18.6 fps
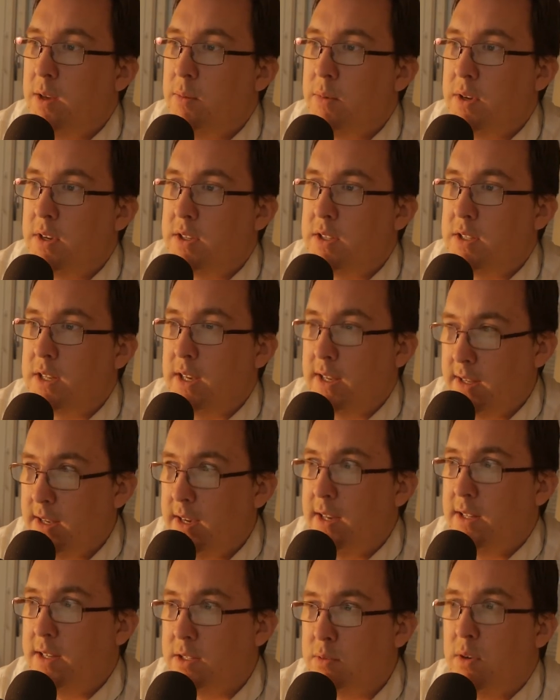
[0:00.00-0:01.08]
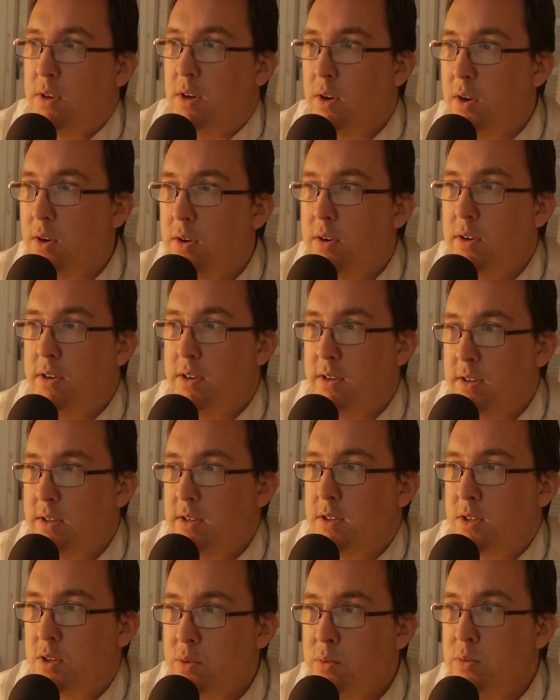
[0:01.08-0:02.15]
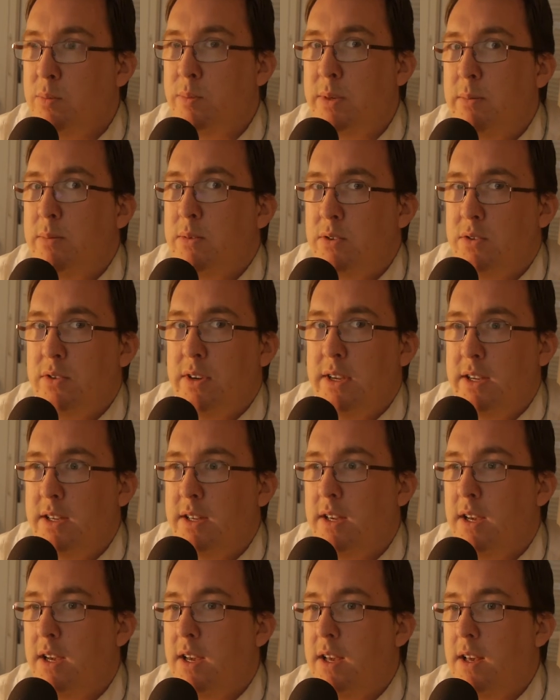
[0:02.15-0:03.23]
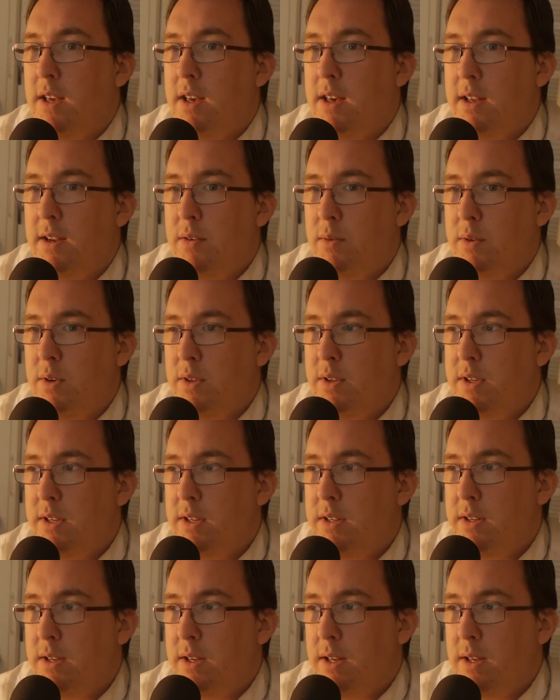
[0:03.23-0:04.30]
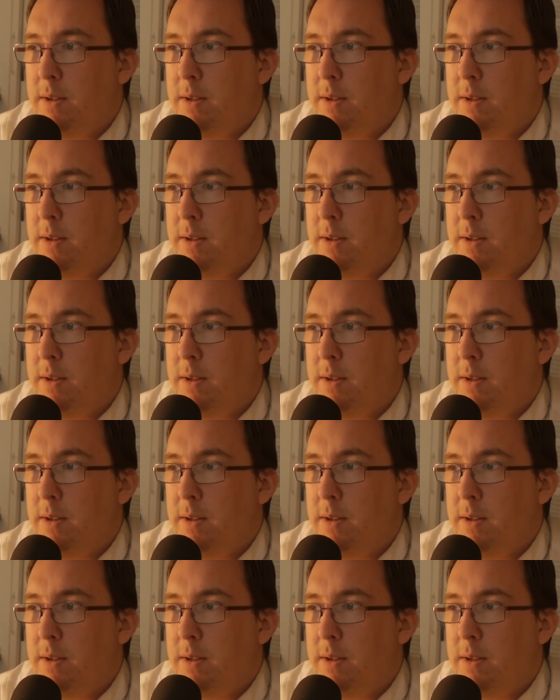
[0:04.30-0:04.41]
because it's like, yeah, that's what hard, cool people drink. And one of the,